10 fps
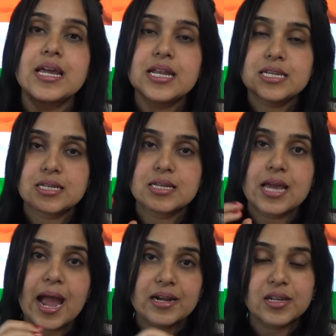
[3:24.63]
it
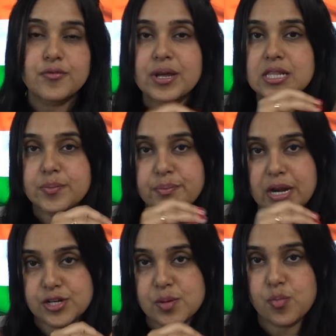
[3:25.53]
activates
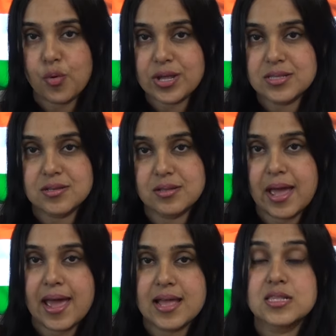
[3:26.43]
pressure points in the
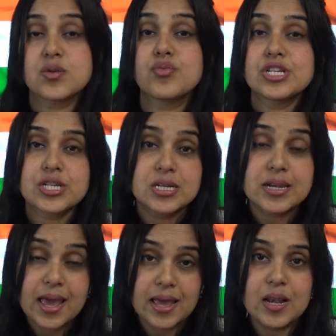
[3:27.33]
hands, which can
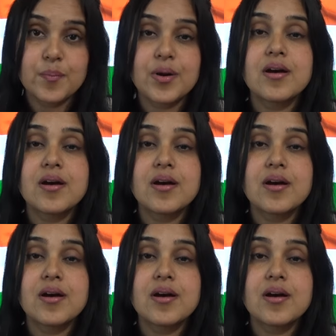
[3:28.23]
help